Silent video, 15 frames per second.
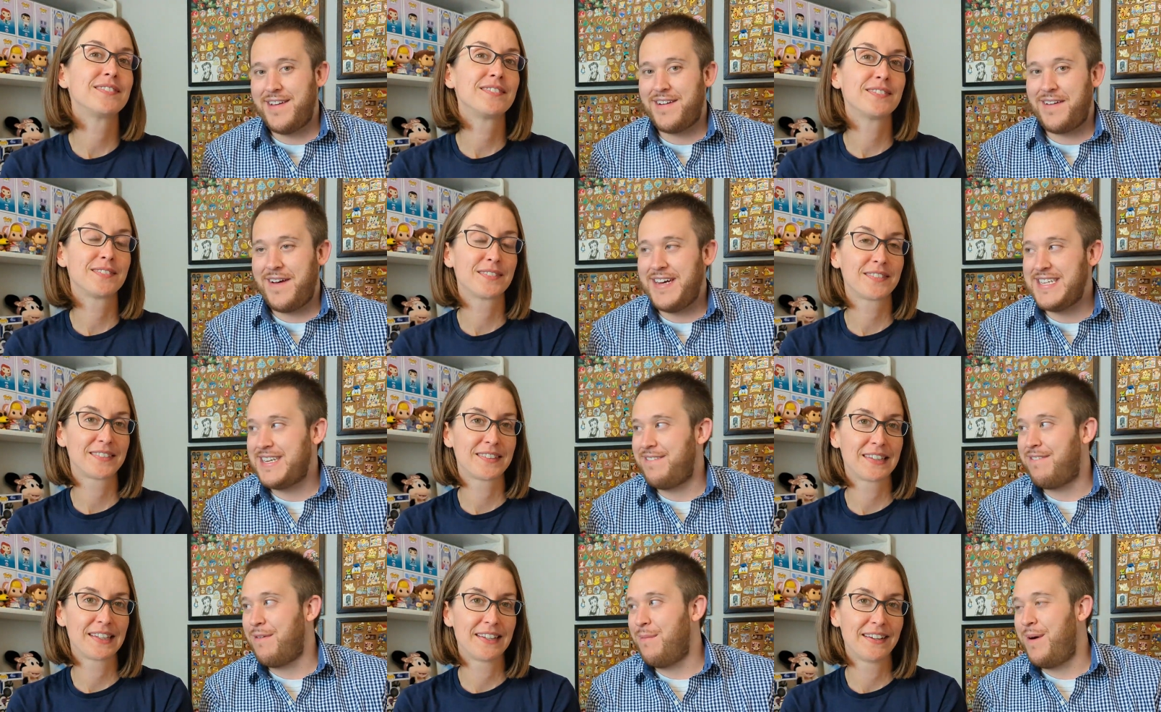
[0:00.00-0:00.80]
Speaker 1: the
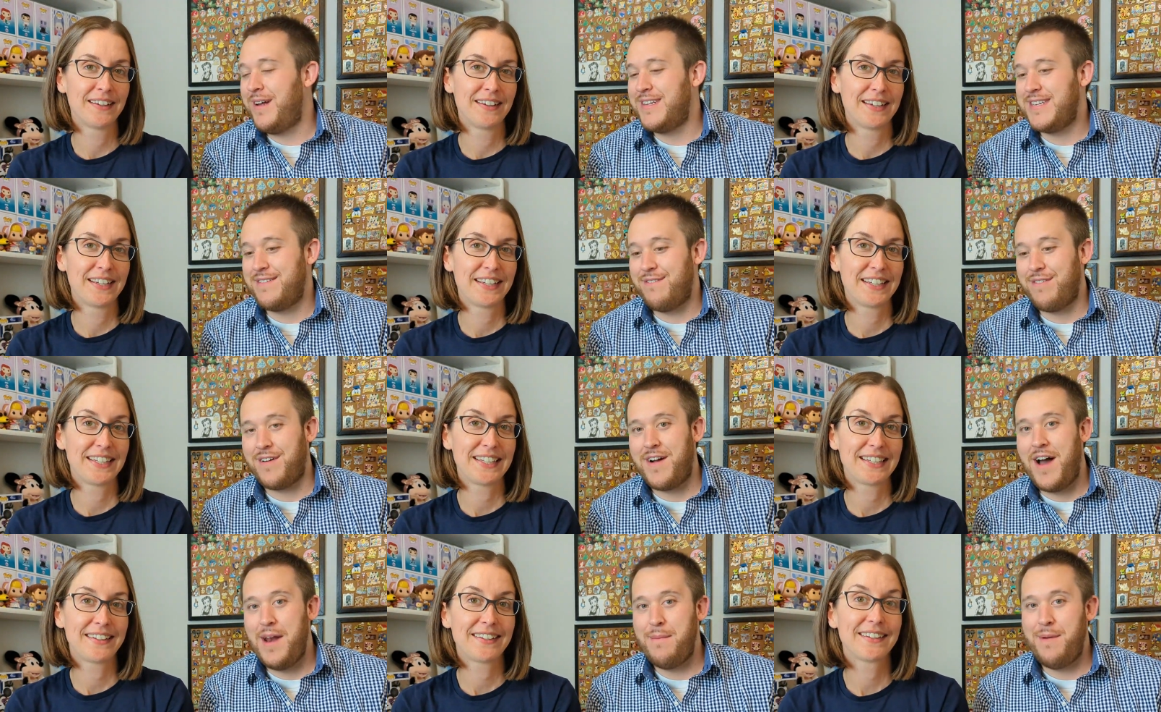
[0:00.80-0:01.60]
closet for months and
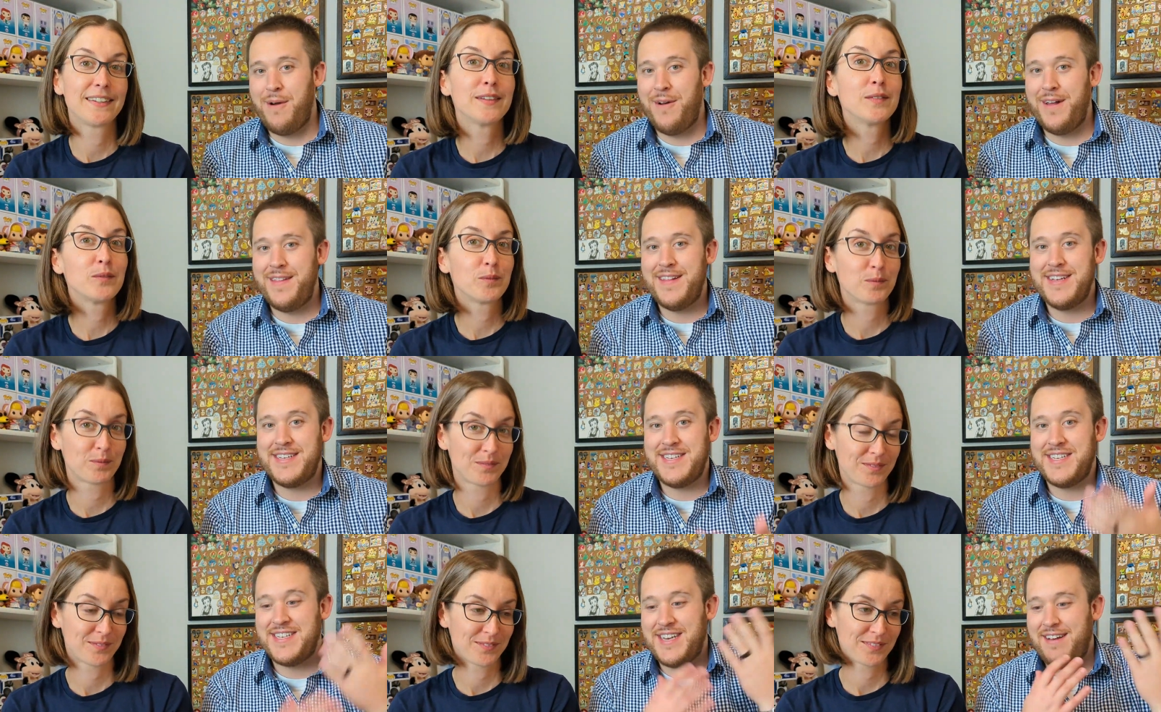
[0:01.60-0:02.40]
forgot about it.
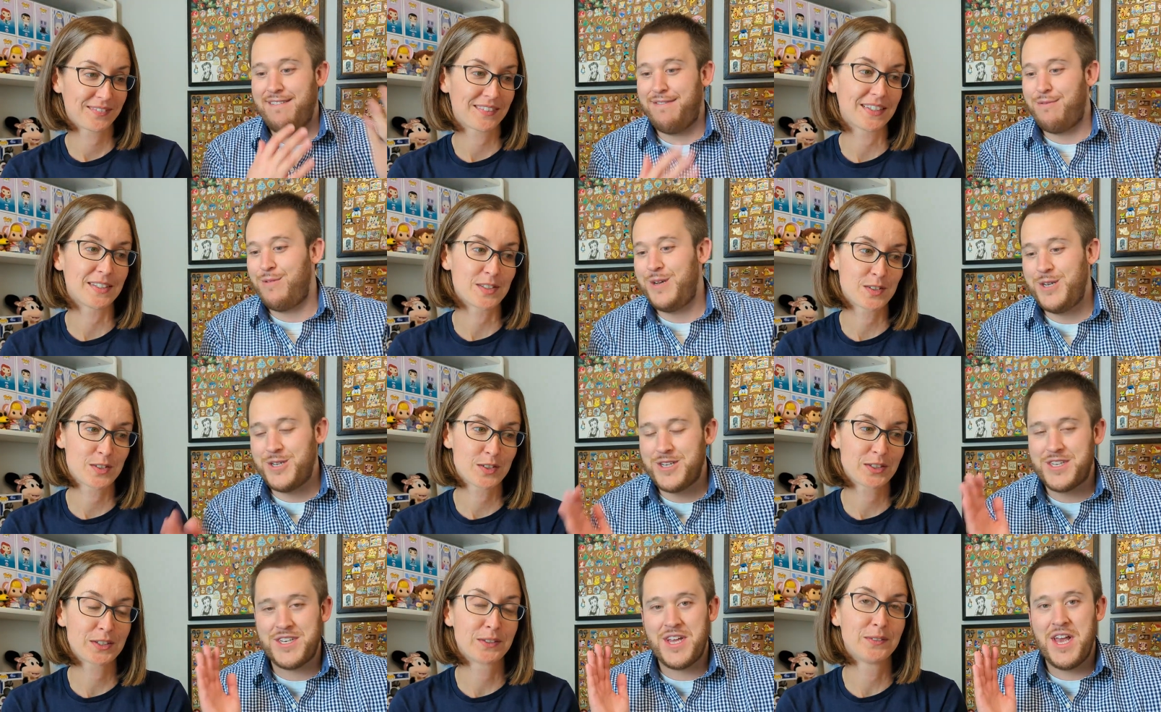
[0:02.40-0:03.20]
This is stuff
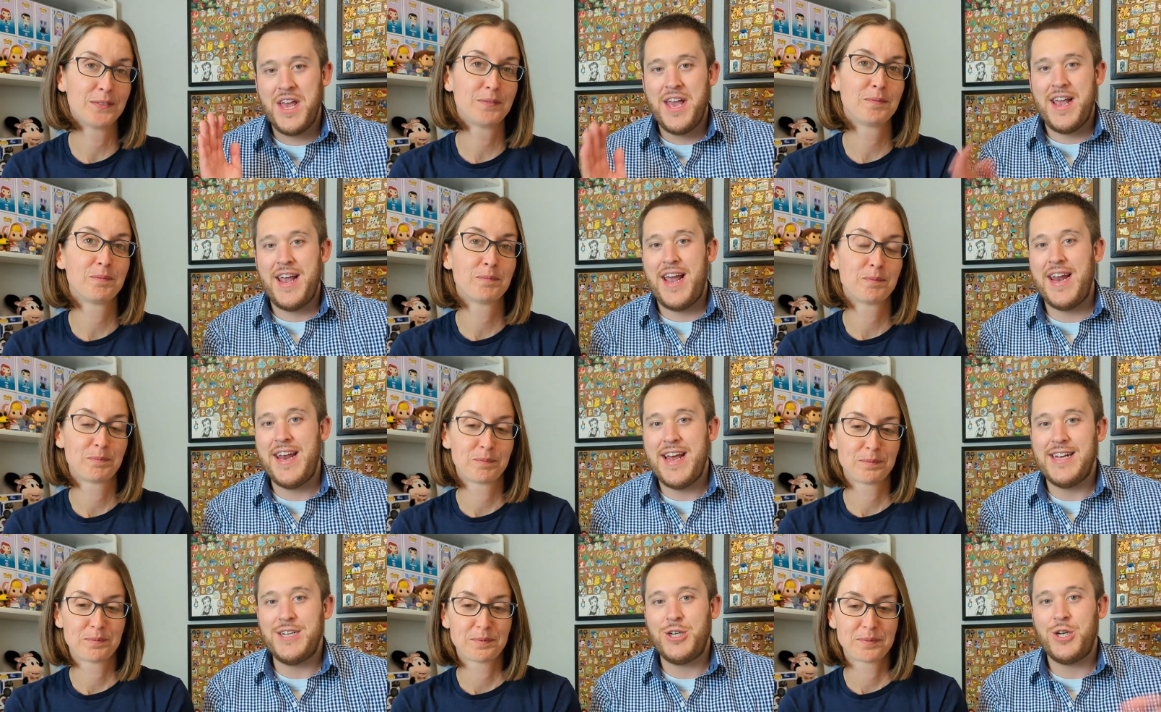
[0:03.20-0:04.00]
we just...
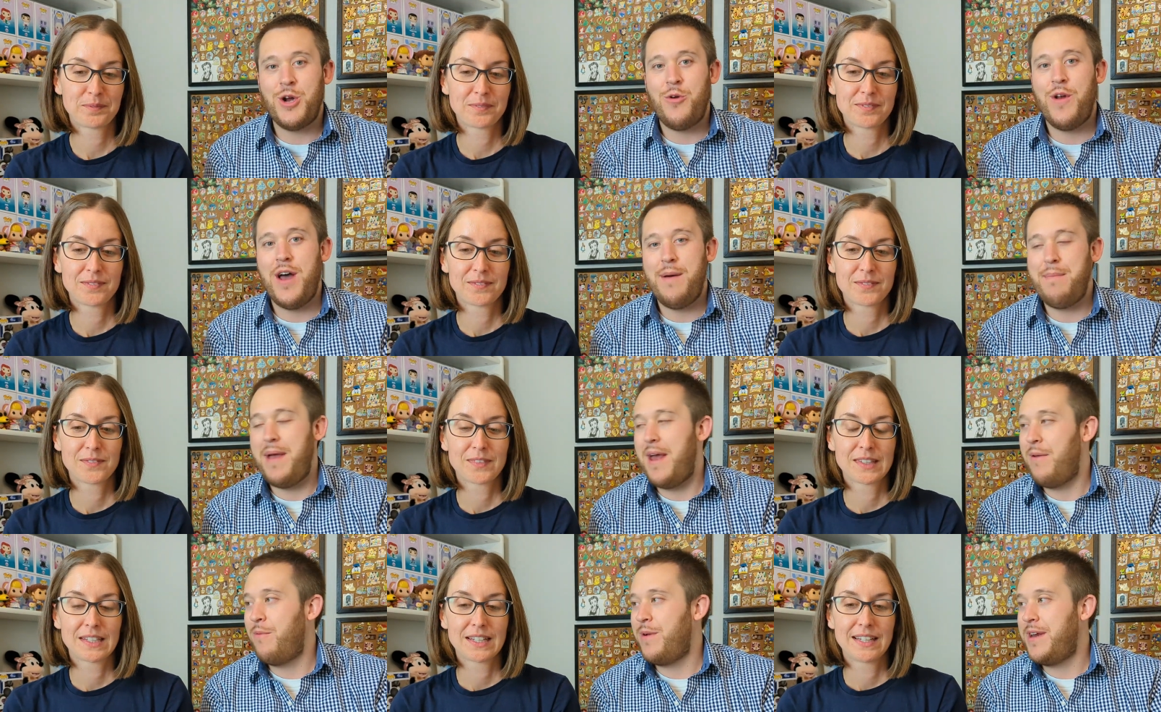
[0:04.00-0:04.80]
It has showed
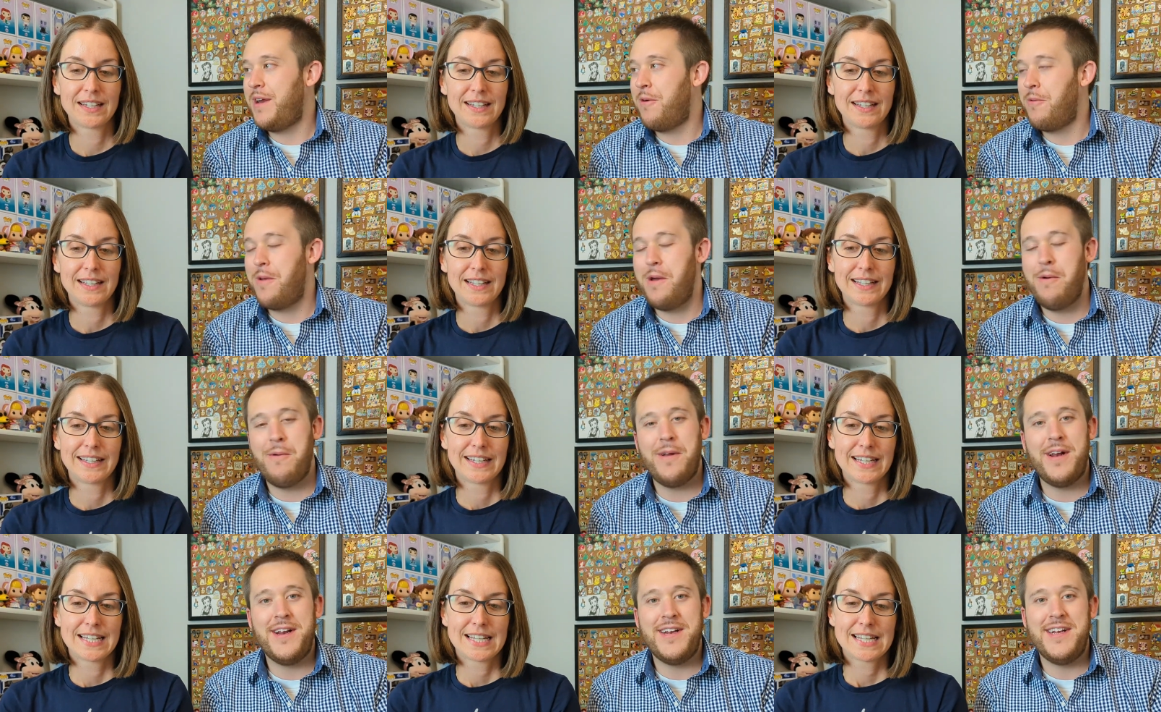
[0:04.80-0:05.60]
up and we don't
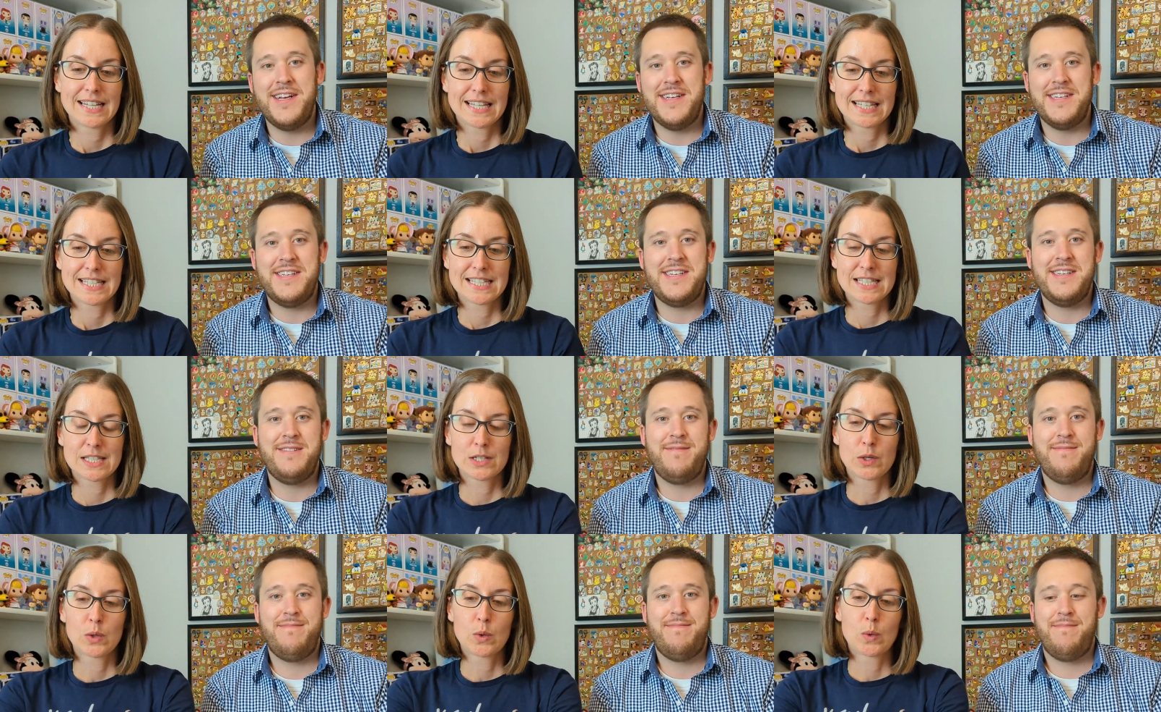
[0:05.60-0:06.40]
know what it is.
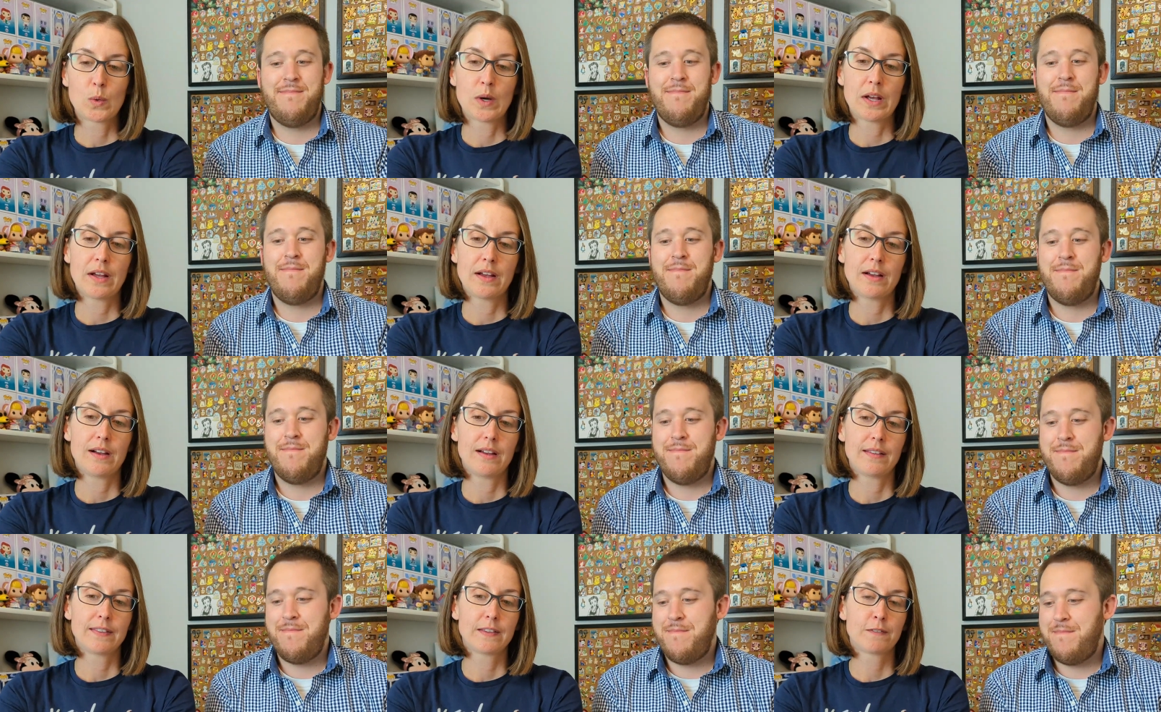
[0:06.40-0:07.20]
Speaker 2: So
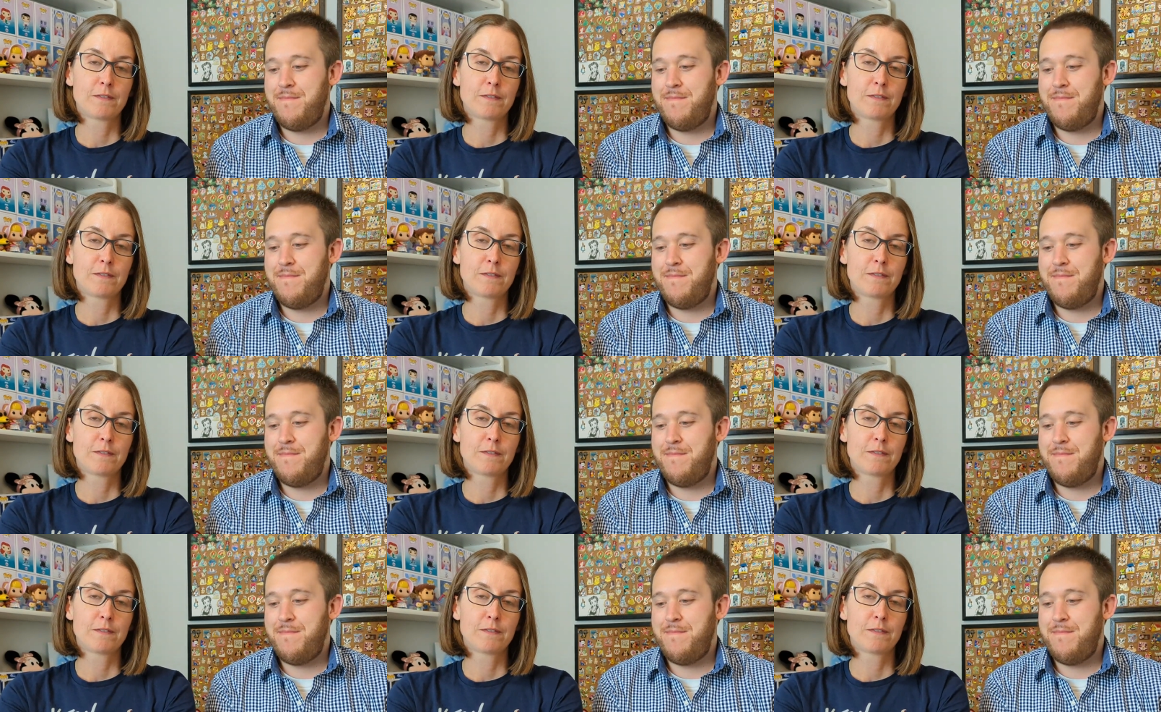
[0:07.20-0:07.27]
the